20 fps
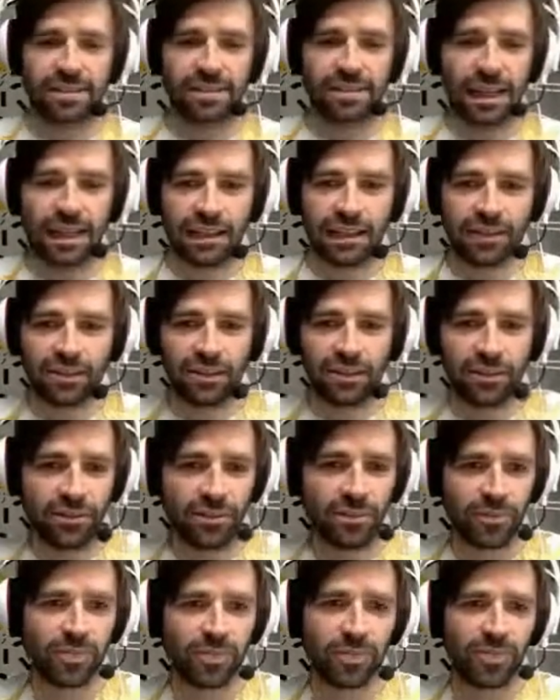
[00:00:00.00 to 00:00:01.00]
Yes,
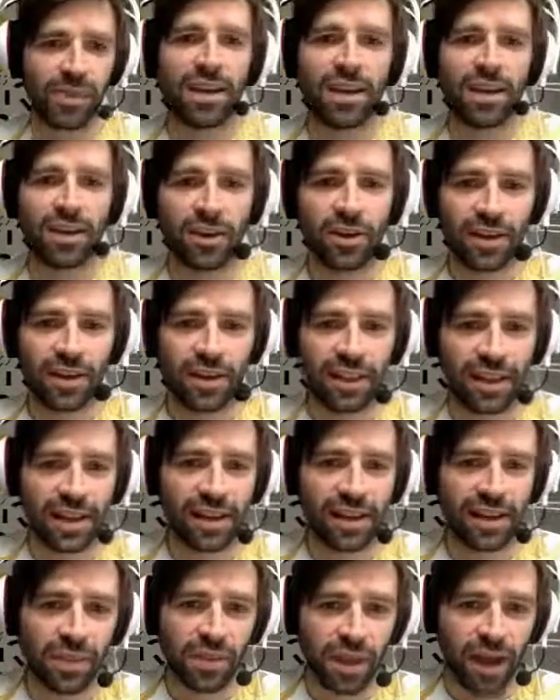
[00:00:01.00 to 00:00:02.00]
that'll do.
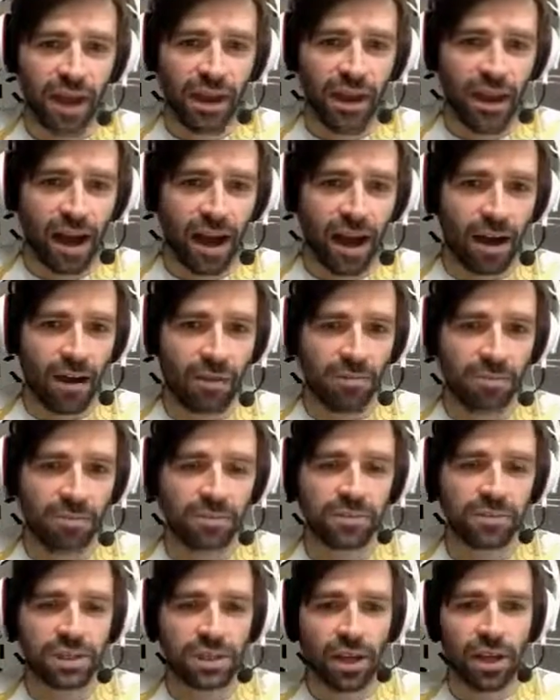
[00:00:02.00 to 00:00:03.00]
Got it there.
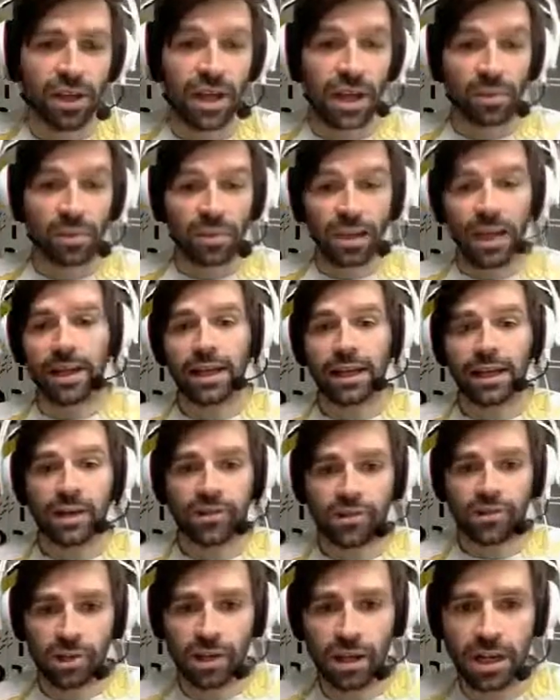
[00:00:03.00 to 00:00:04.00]
So
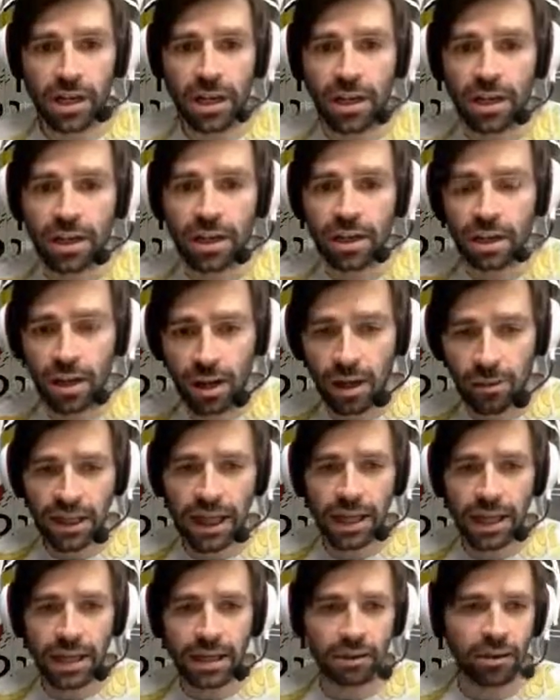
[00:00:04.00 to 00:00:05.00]
yeah, player
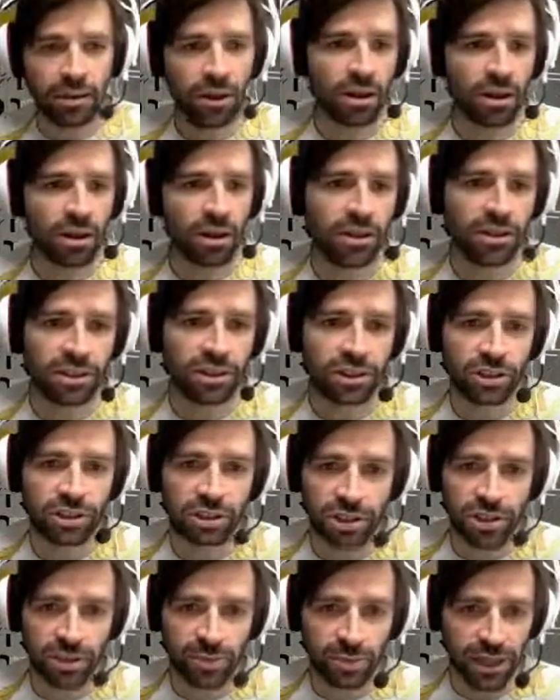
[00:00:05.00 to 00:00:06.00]
conditioning,
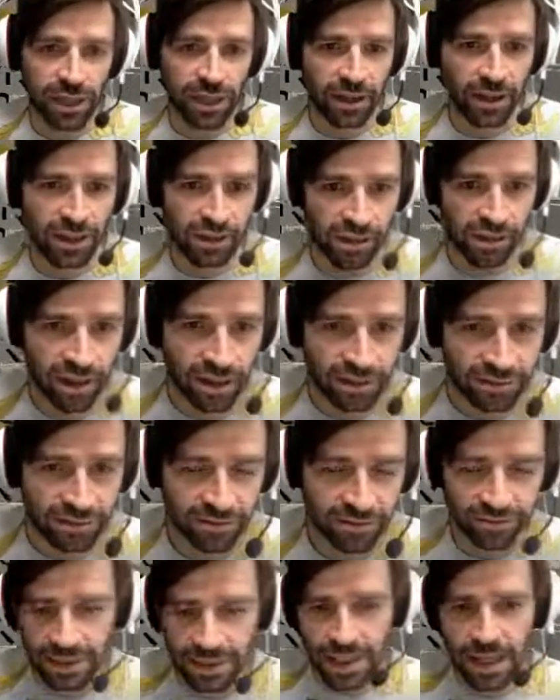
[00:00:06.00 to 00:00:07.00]
oh no, it should just be
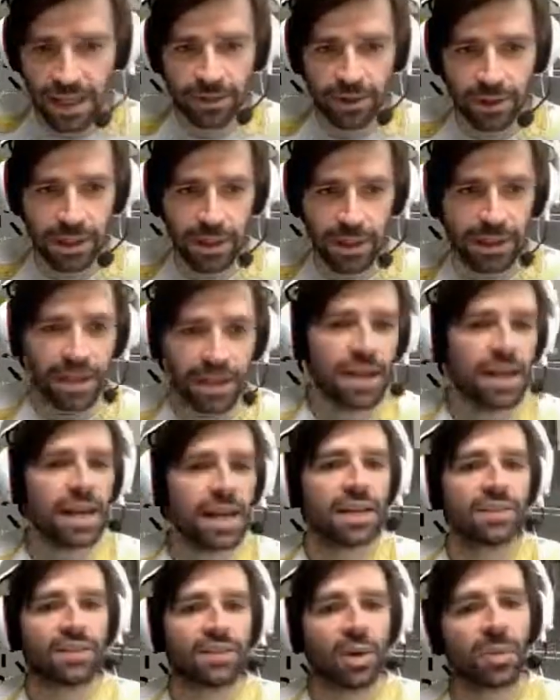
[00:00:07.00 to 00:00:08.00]
condition. Damn
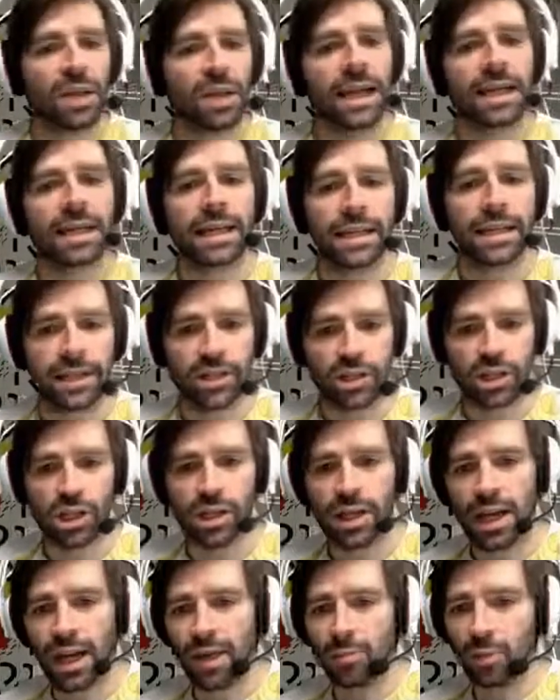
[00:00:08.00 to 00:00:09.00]
it. So
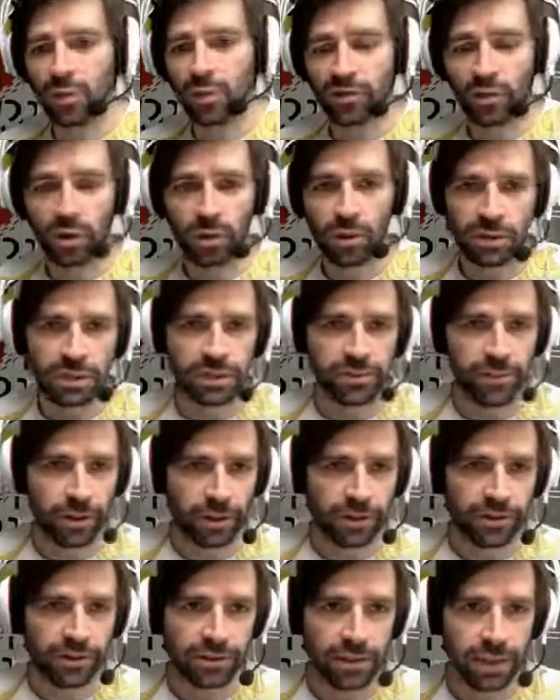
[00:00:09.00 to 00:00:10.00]
player condition and
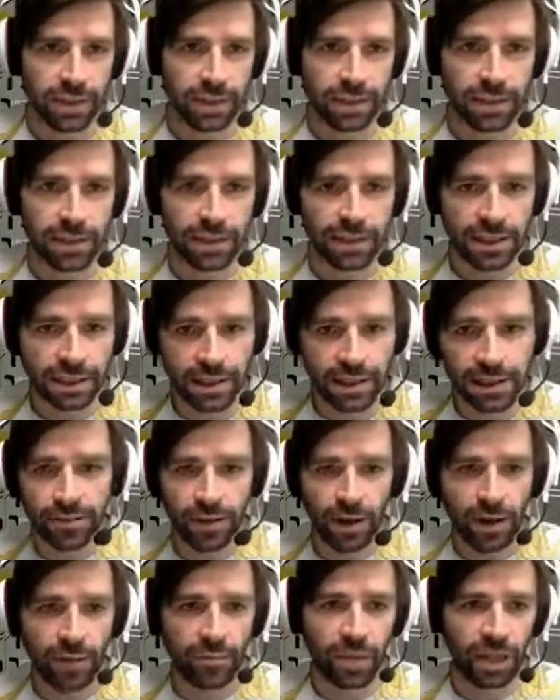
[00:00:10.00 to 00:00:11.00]
performance monitoring.
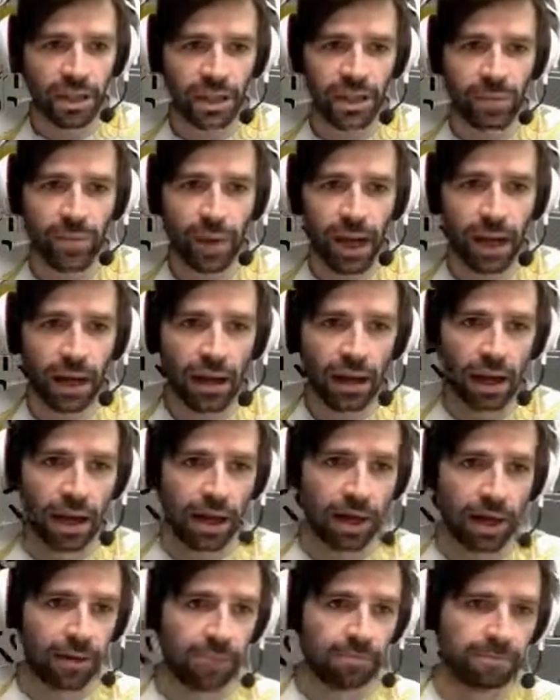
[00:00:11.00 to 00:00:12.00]
So this is very much
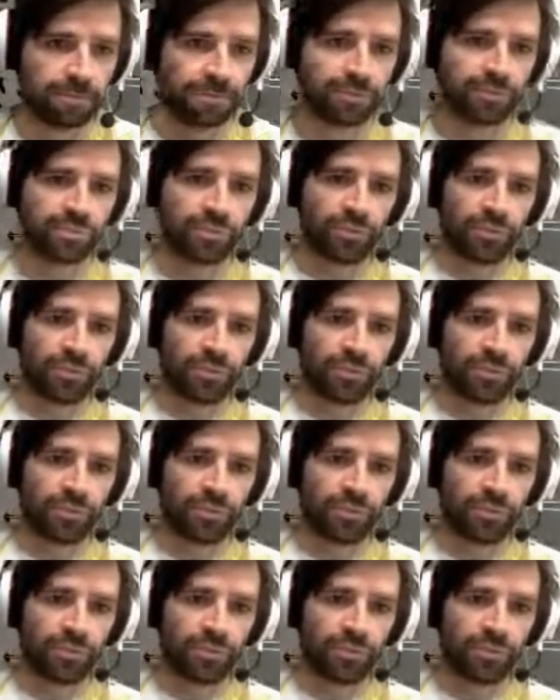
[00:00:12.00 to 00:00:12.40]
about